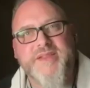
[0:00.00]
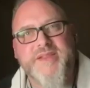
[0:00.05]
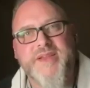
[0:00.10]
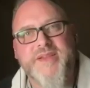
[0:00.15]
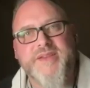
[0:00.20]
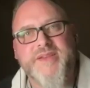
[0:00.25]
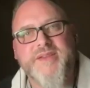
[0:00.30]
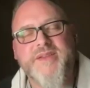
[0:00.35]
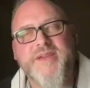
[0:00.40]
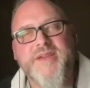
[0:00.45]

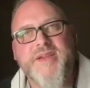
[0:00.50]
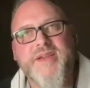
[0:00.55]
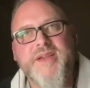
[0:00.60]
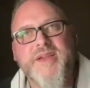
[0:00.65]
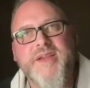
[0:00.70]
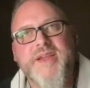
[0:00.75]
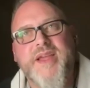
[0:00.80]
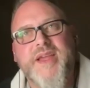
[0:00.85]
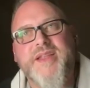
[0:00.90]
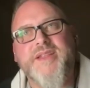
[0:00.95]
then.
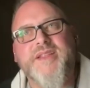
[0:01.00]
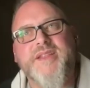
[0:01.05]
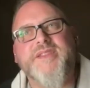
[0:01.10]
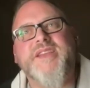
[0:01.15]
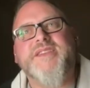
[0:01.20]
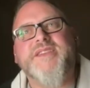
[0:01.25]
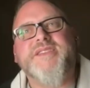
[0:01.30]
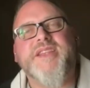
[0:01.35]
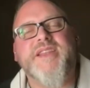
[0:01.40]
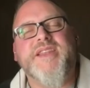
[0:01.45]
And at
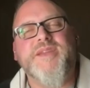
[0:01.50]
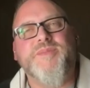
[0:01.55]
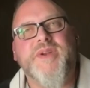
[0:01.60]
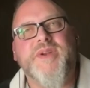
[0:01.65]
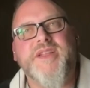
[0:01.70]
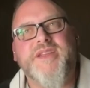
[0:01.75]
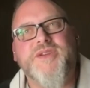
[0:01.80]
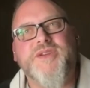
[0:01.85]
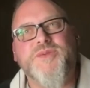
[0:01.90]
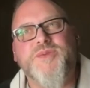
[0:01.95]
least
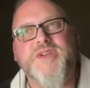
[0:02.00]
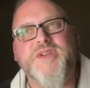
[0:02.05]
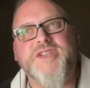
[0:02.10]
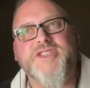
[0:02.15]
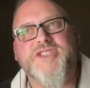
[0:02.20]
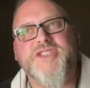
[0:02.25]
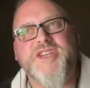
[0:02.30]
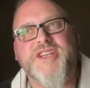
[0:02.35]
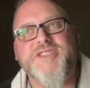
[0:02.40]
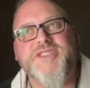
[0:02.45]
anybody who
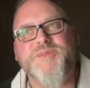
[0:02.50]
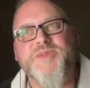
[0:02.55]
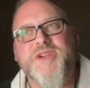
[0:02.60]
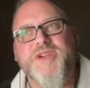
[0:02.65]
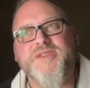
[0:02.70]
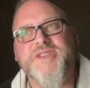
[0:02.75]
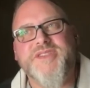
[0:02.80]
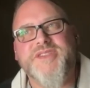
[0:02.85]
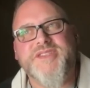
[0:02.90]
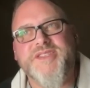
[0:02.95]
wouldn't judge me
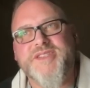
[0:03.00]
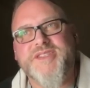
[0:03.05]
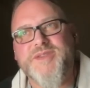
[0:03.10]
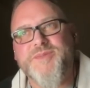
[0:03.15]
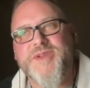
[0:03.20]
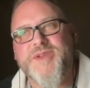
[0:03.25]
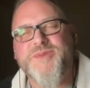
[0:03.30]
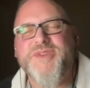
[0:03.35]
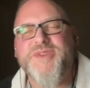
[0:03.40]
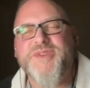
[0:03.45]
or listen to
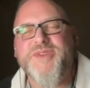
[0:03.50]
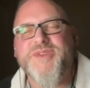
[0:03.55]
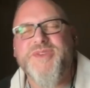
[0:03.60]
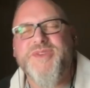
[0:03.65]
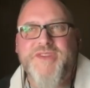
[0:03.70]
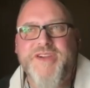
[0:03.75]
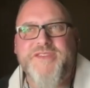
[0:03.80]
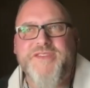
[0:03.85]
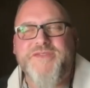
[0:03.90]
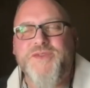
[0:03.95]
me, which
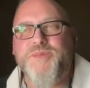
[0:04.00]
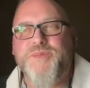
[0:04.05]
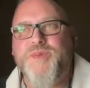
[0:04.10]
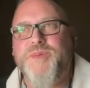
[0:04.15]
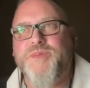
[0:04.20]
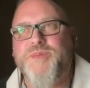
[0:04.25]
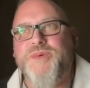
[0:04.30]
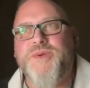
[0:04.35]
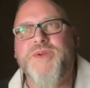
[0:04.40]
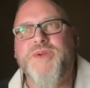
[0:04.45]
was very few
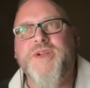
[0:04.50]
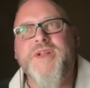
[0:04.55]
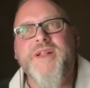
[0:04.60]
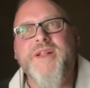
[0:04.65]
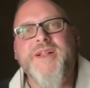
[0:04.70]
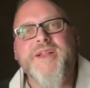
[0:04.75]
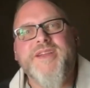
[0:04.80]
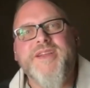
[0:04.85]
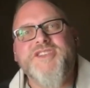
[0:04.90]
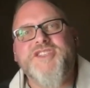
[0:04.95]
people.
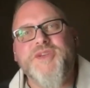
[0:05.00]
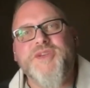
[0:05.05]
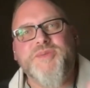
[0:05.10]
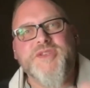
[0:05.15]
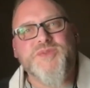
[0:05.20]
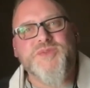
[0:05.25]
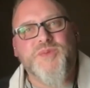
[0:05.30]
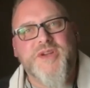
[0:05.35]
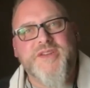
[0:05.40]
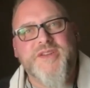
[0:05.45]
She
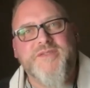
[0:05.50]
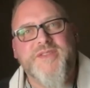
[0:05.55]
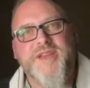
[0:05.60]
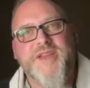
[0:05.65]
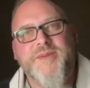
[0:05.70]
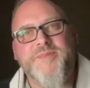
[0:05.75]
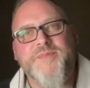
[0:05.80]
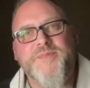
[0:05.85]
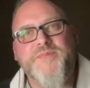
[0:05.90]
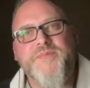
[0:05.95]
was one of
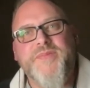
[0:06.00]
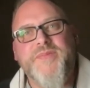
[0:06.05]
them.